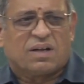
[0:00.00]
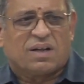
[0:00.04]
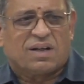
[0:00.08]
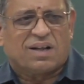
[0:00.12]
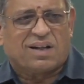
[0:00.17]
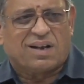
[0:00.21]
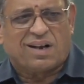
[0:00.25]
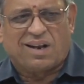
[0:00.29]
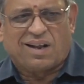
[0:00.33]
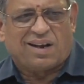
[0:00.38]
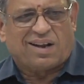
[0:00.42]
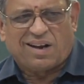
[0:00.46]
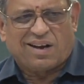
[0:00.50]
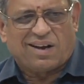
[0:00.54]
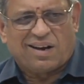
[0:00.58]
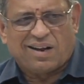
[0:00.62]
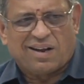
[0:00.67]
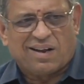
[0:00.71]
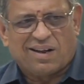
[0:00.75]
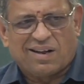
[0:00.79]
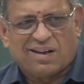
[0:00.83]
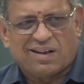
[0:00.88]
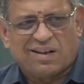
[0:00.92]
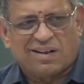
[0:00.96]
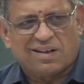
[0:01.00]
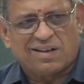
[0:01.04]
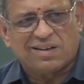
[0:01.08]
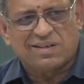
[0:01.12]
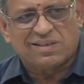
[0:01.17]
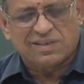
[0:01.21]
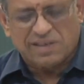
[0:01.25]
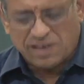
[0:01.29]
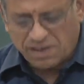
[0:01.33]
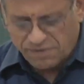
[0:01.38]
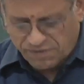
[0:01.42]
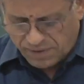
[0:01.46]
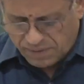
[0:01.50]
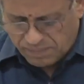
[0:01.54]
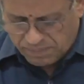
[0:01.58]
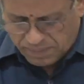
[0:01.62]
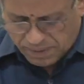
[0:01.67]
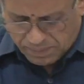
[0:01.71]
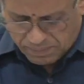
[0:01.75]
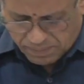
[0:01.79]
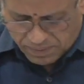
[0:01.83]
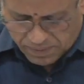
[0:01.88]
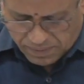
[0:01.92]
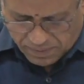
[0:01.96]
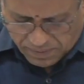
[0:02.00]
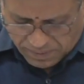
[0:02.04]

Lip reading: No, this is a different paper.